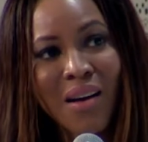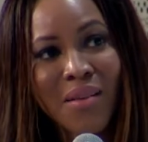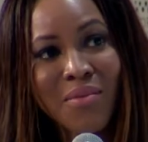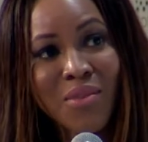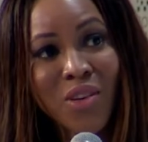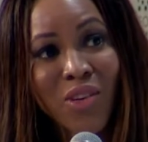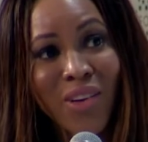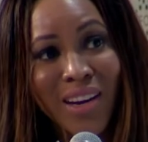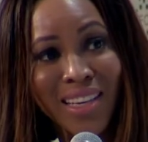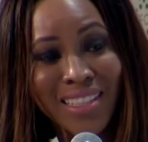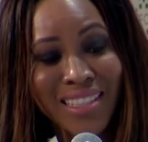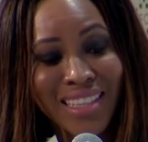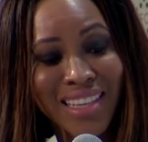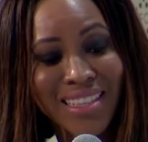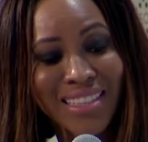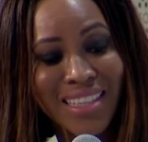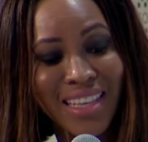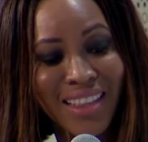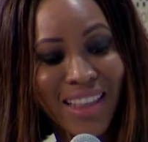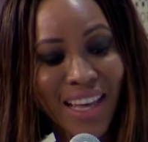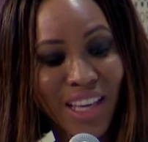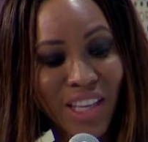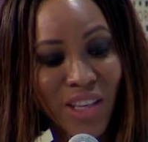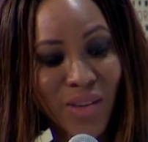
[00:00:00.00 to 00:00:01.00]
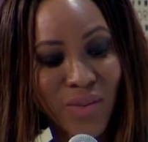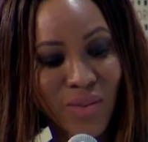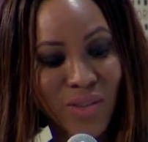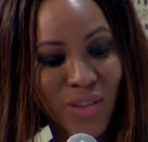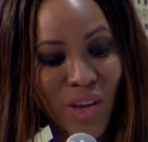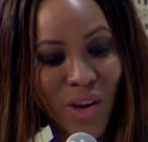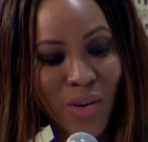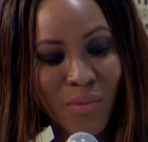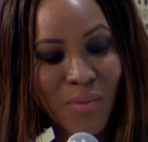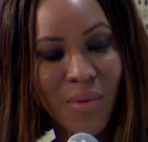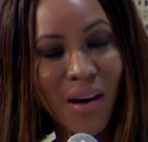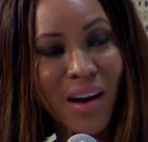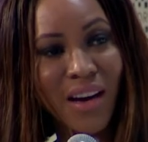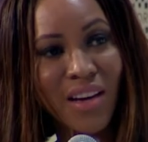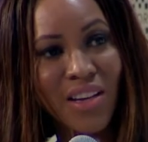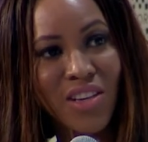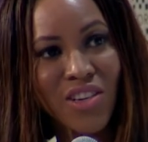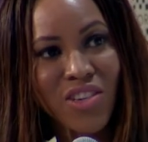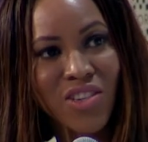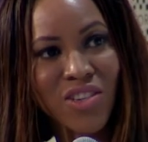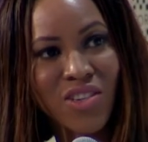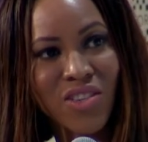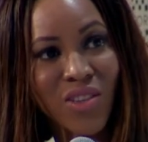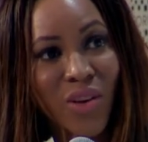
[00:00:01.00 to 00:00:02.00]
Your Excellency, thank you so much.
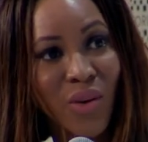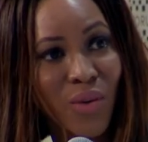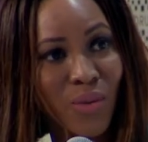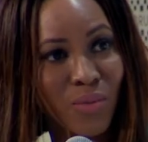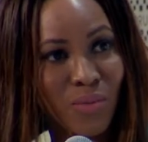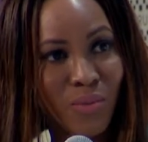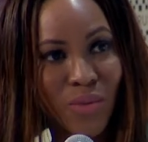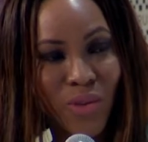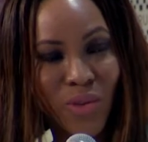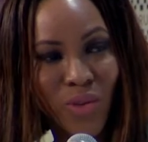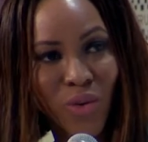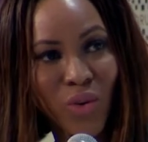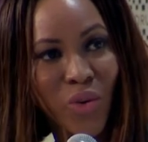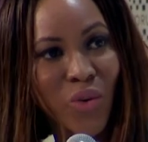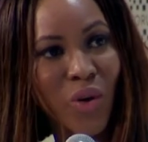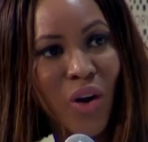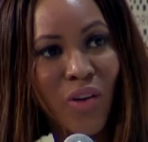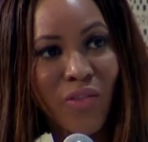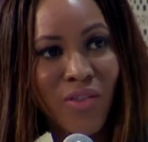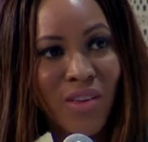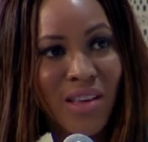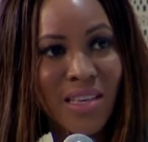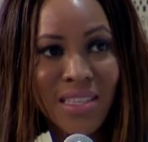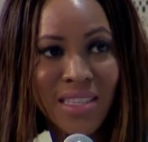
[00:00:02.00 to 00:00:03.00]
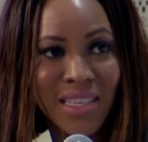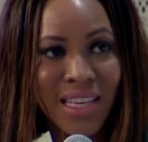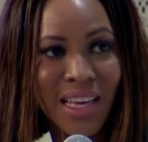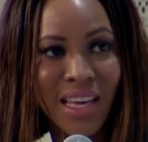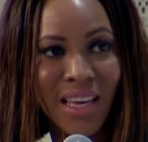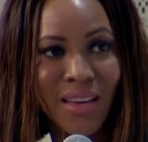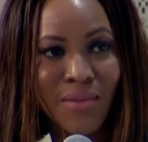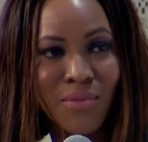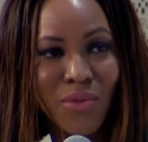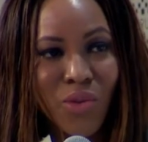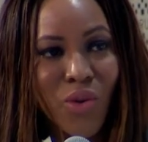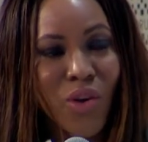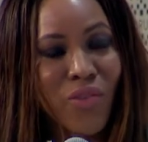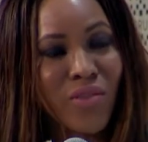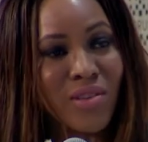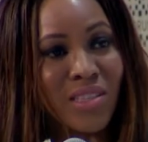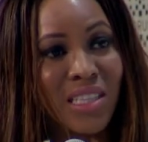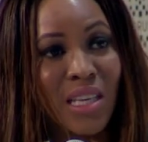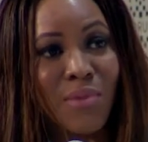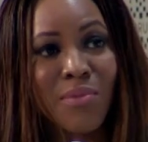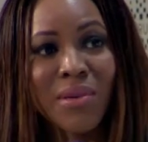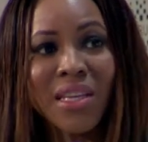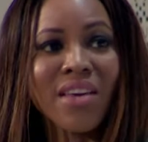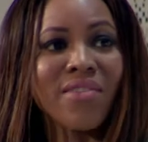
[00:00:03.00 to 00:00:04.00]
So you
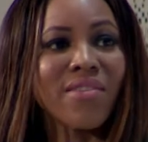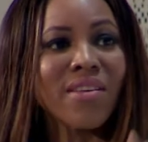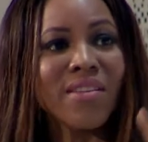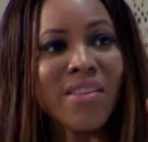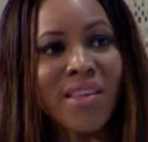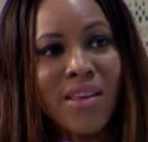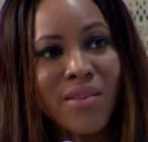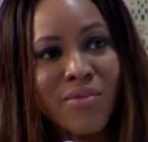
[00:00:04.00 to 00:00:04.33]
obviously believe that the